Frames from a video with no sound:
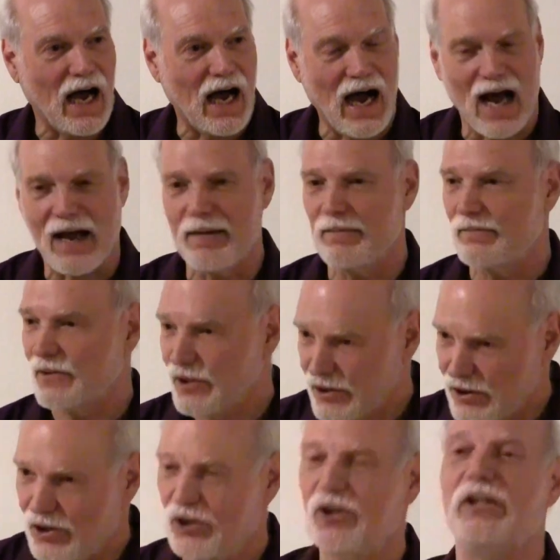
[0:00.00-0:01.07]
I'm
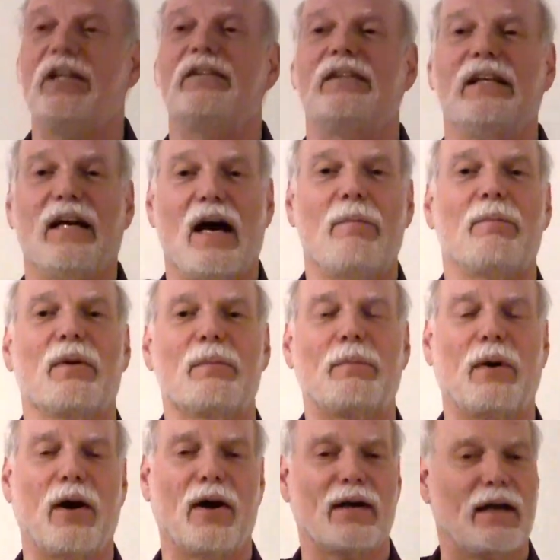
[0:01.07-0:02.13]
good at the upper
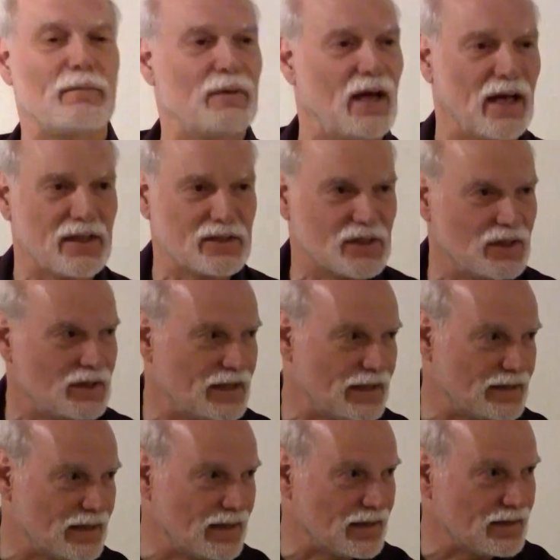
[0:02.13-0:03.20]
part, I'm not as good
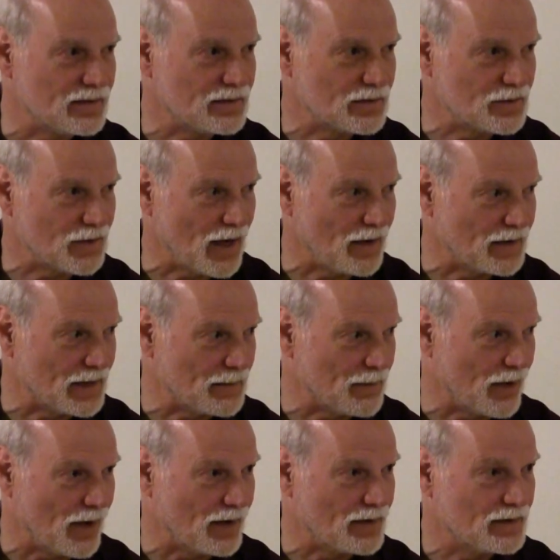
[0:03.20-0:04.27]
at the grounding
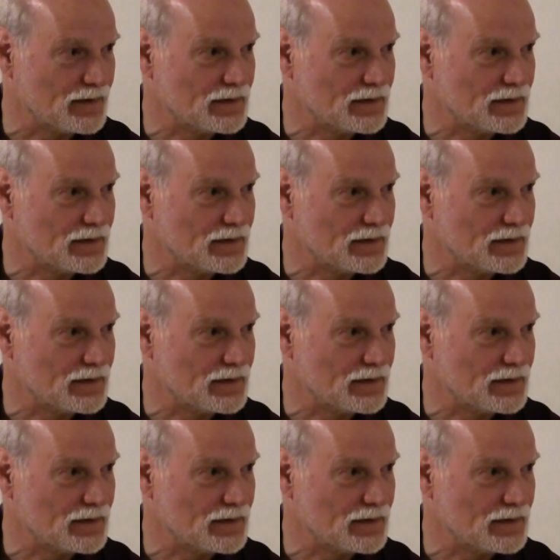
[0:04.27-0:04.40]
part.